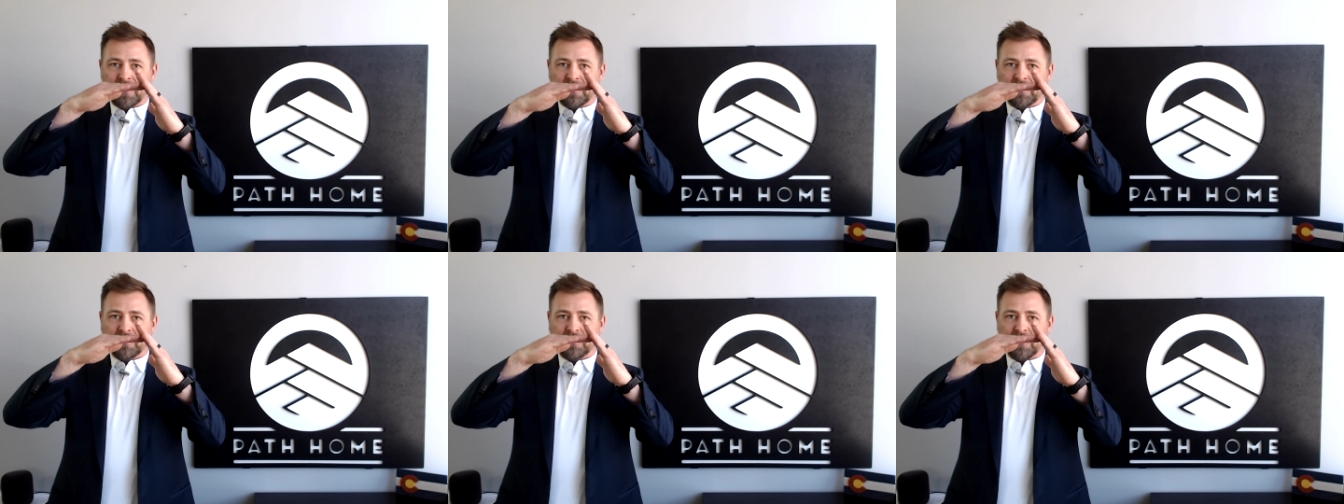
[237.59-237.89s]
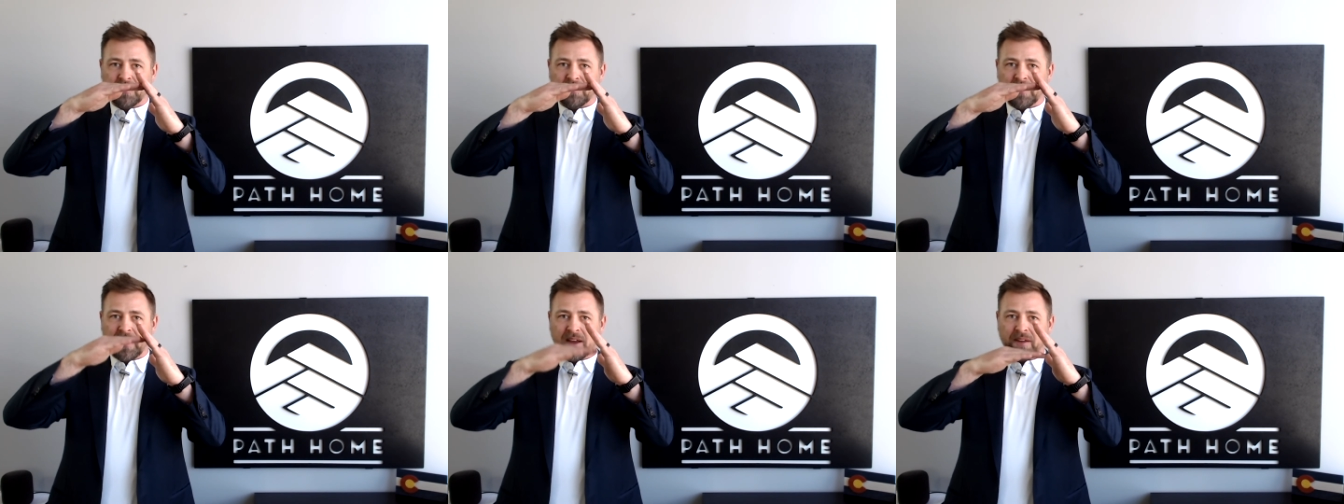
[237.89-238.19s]

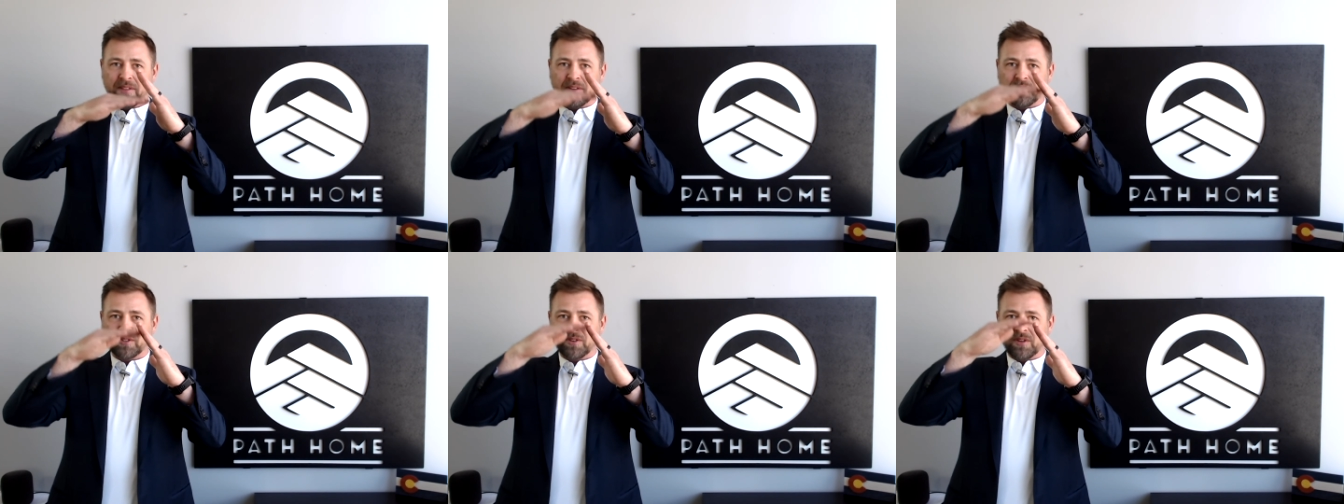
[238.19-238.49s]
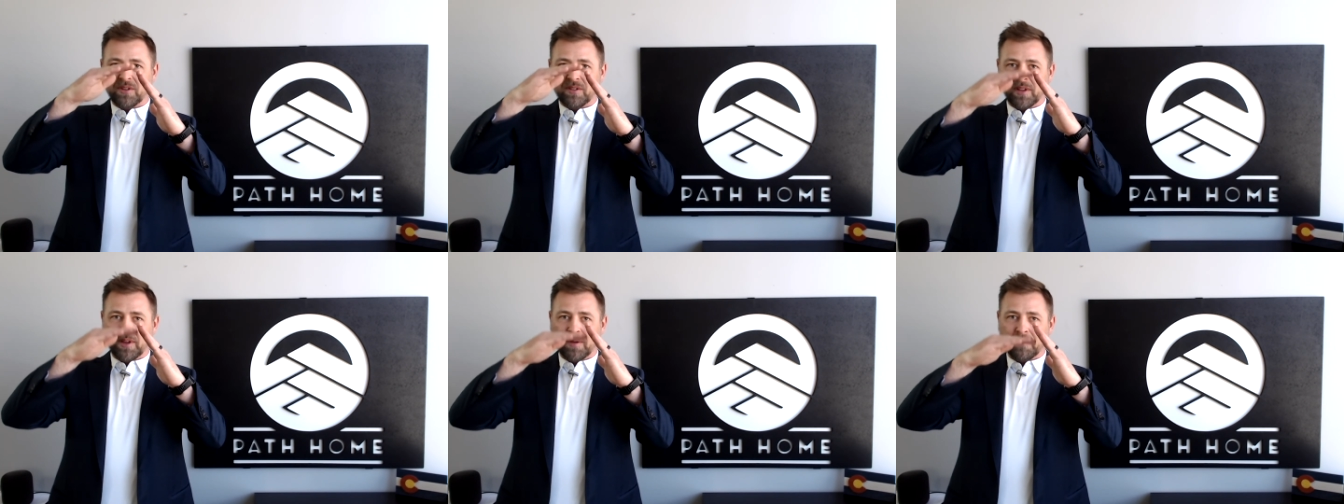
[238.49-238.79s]
So now there's
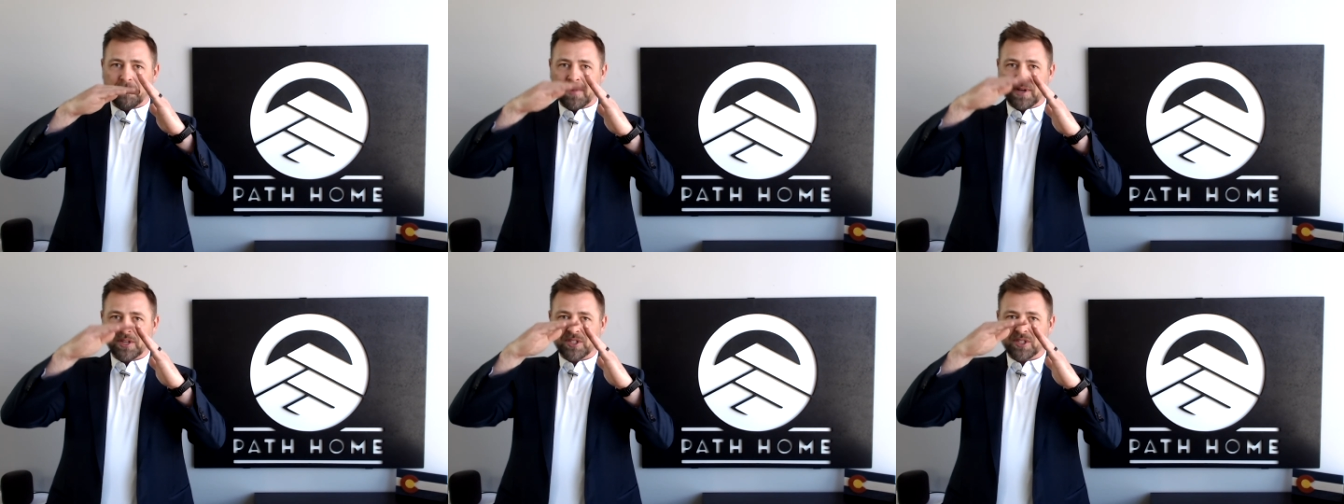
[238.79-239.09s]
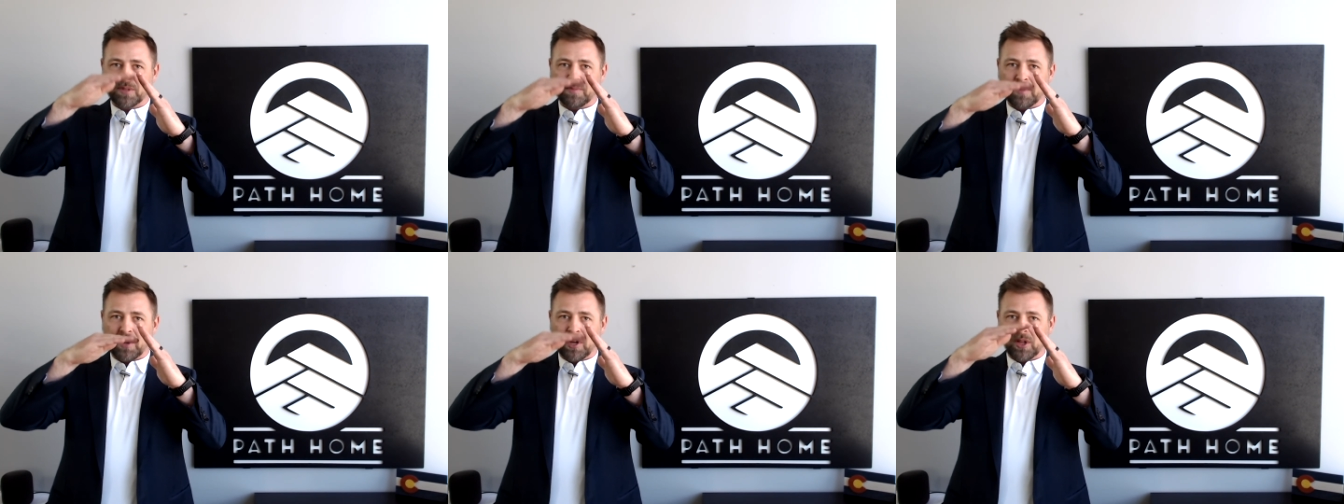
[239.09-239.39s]
only a much
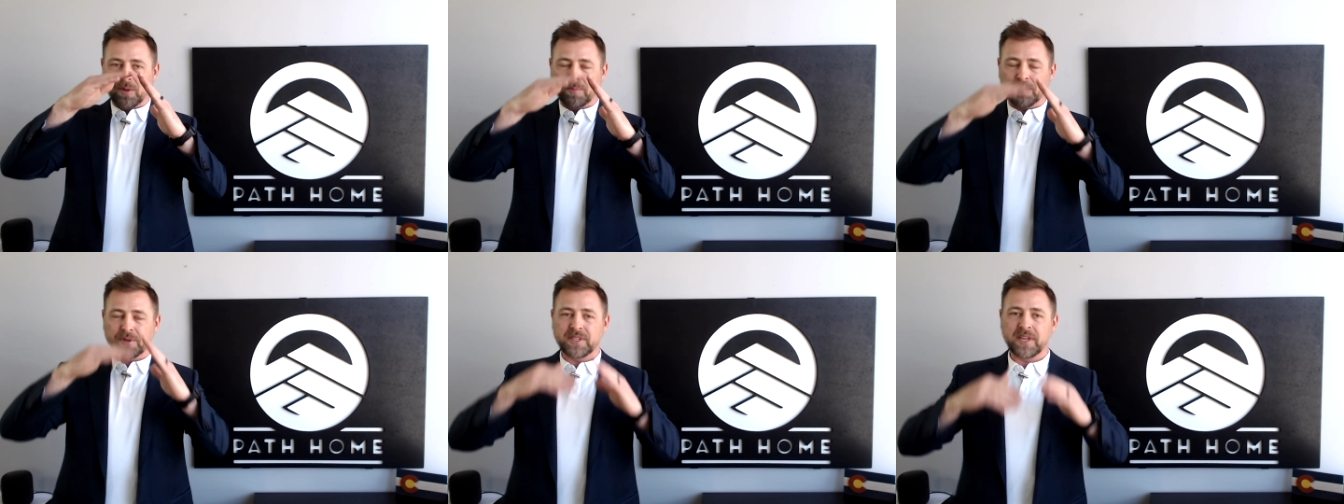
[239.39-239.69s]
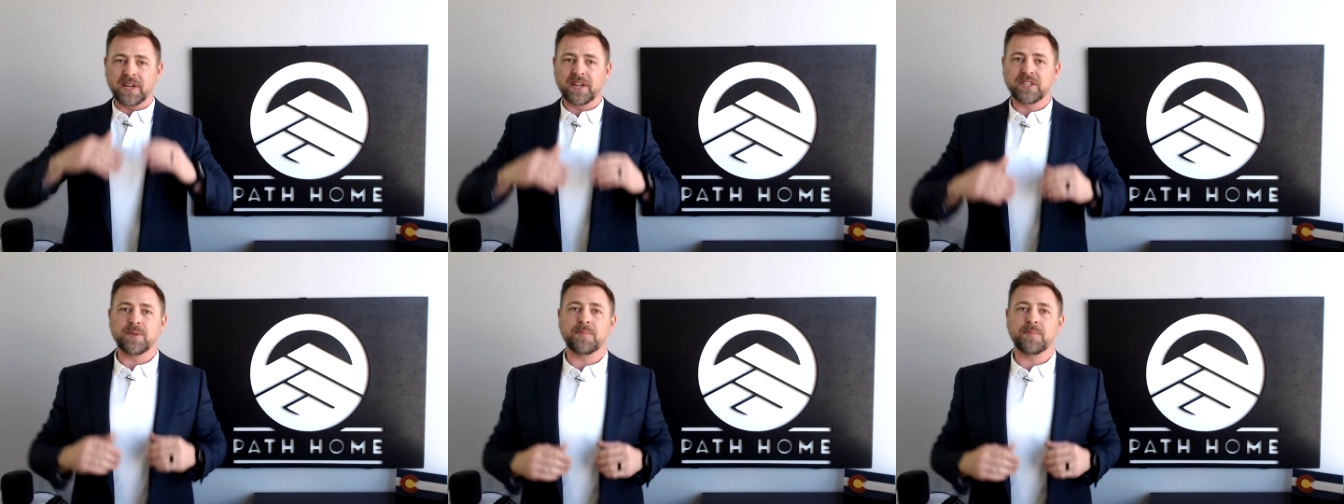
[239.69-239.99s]
smaller percentage of